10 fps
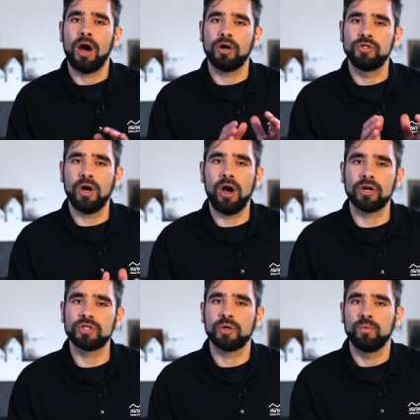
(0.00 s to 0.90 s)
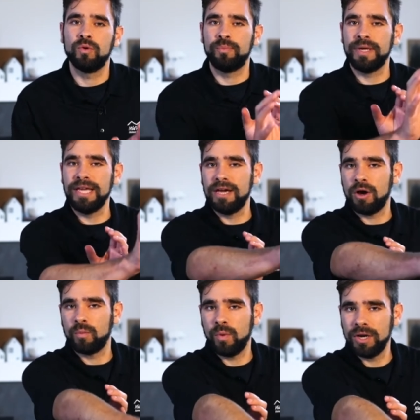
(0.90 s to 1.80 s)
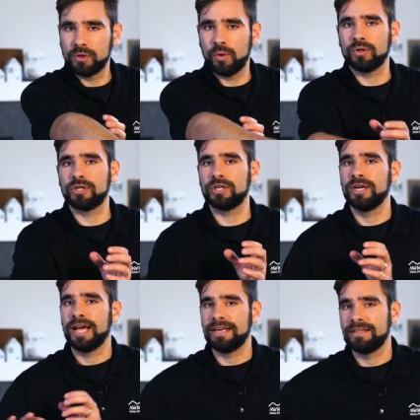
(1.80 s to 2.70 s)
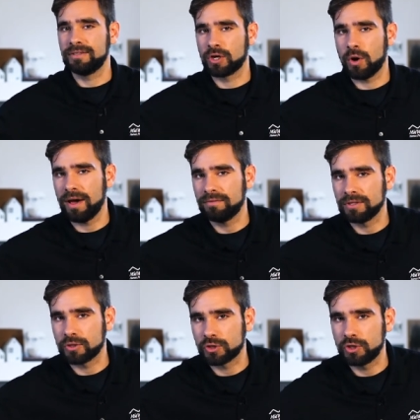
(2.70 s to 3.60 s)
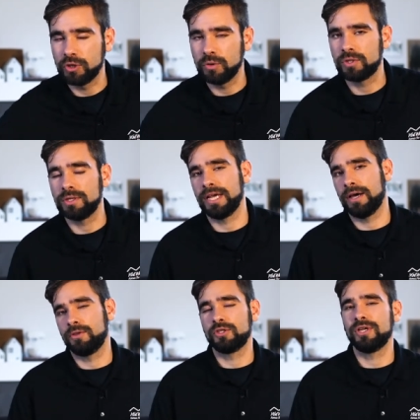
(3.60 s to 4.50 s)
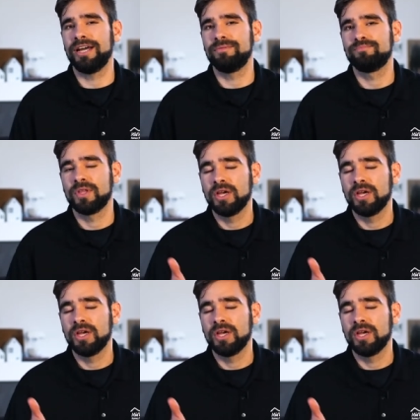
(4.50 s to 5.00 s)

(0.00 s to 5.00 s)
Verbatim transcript: our dogs will pee on one corner and then they'll go have a little snooze on the other side.